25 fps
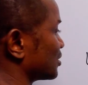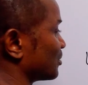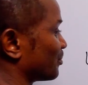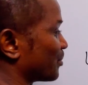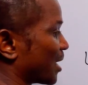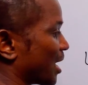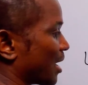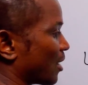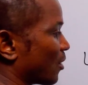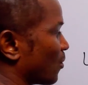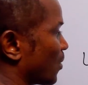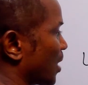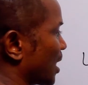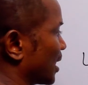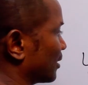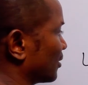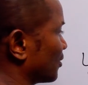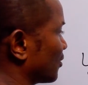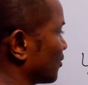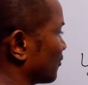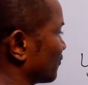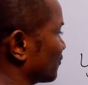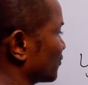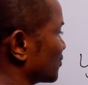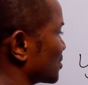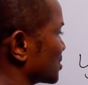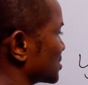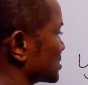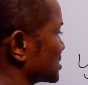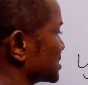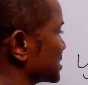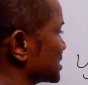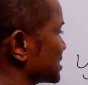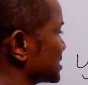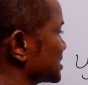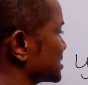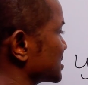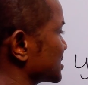to the power 1, of
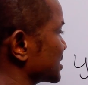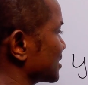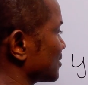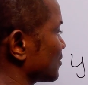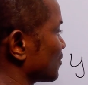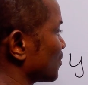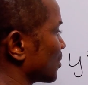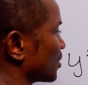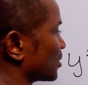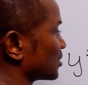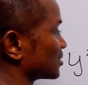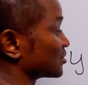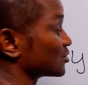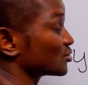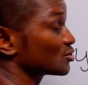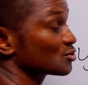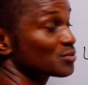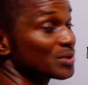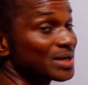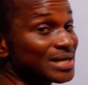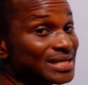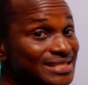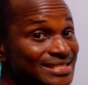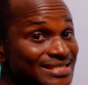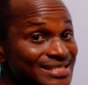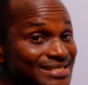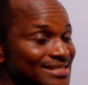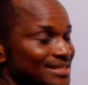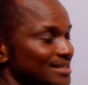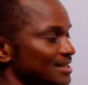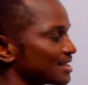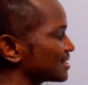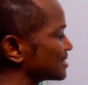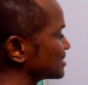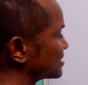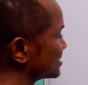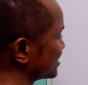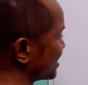course, is equal to
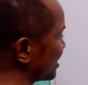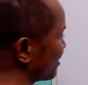27.